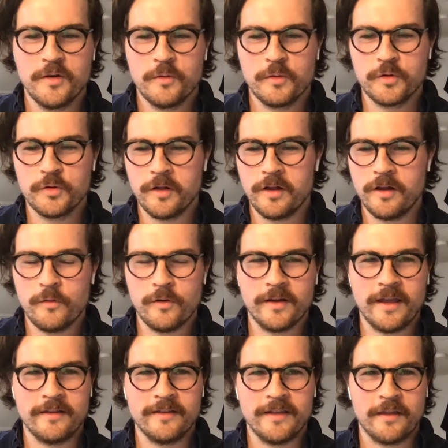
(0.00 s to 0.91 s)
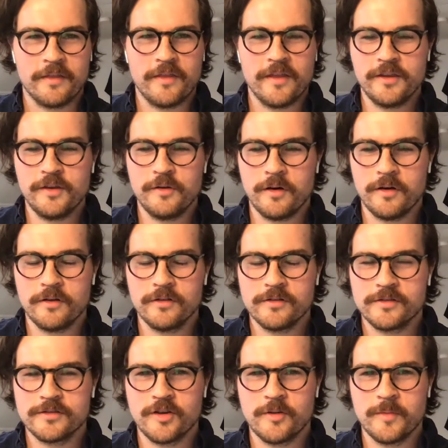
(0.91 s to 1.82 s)
well, cool. Well, again, yeah, thank you
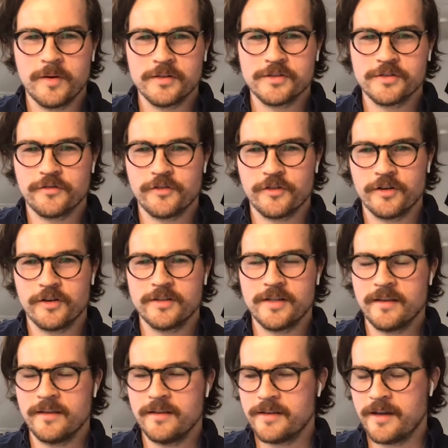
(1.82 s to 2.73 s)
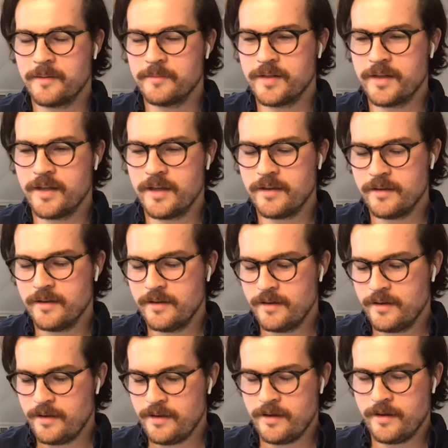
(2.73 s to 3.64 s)
all so much for taking the time today,
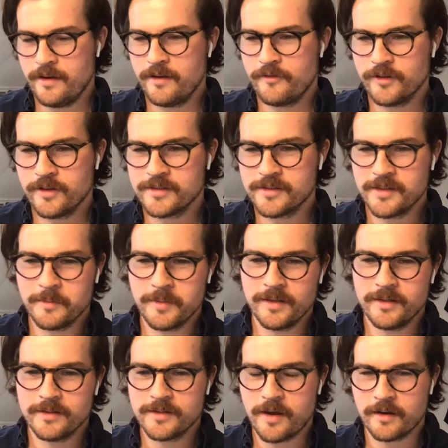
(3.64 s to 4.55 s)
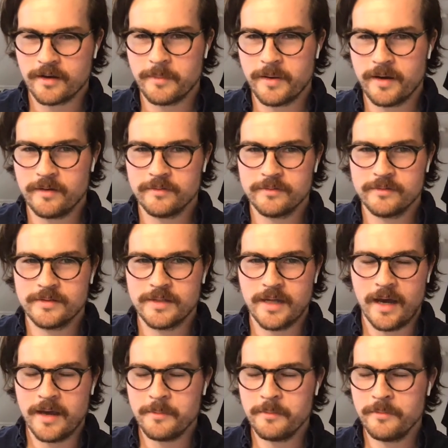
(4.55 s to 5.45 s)
uh, for listening to me talk about
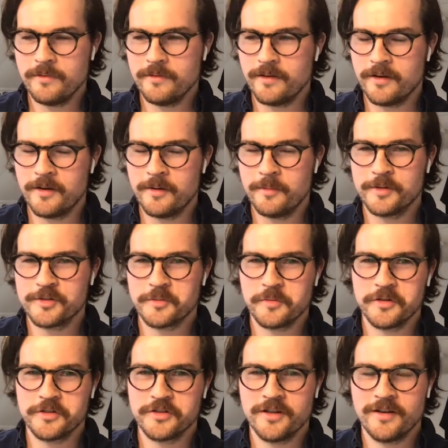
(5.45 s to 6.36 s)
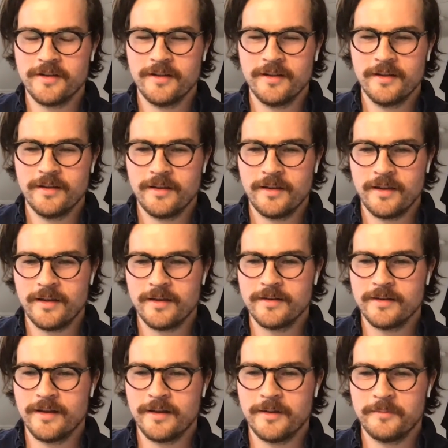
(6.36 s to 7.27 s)
time. Uh, much appreciated.
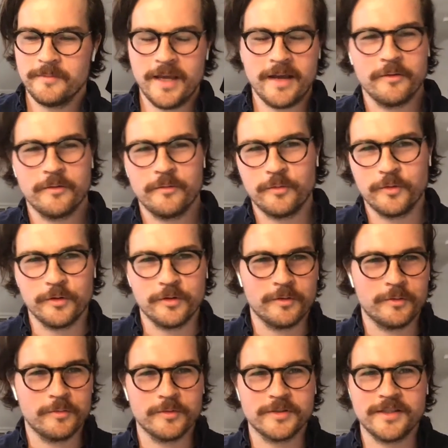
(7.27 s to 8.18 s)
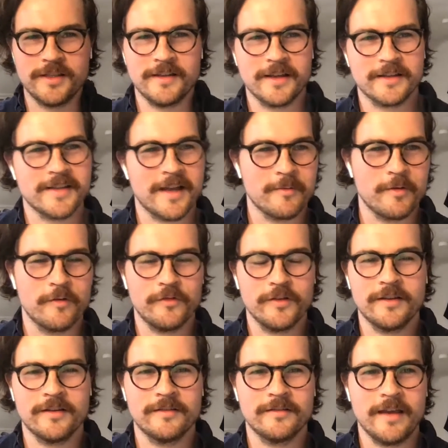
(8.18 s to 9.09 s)
And uh, yeah, we'll we'll see you next time
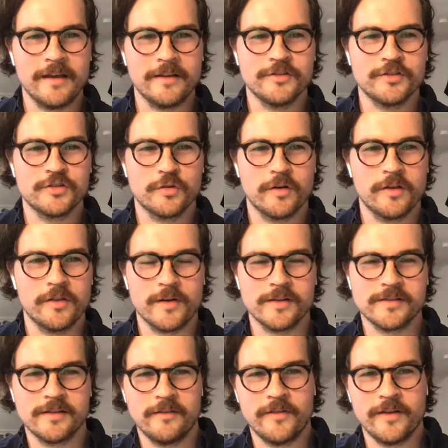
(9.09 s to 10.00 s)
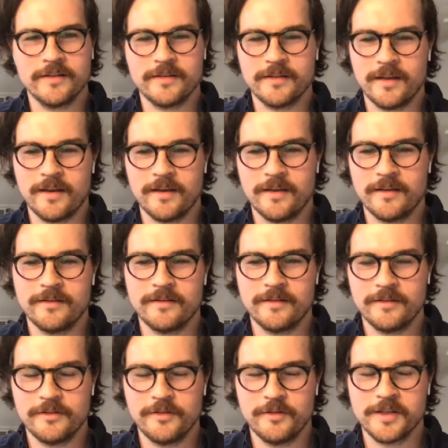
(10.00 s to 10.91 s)
hopefully. And yeah, enjoy the rest of the event
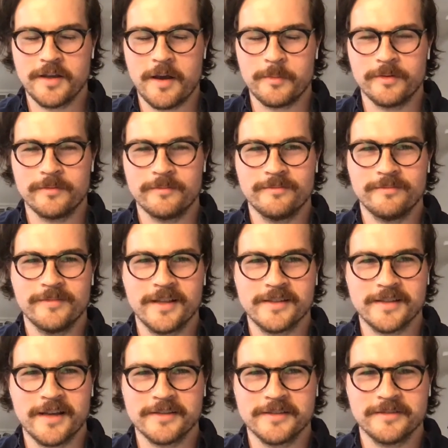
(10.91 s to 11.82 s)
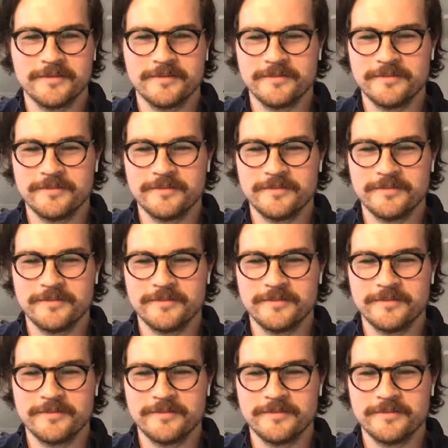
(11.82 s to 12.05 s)
and using Hopin. Thanks, guys.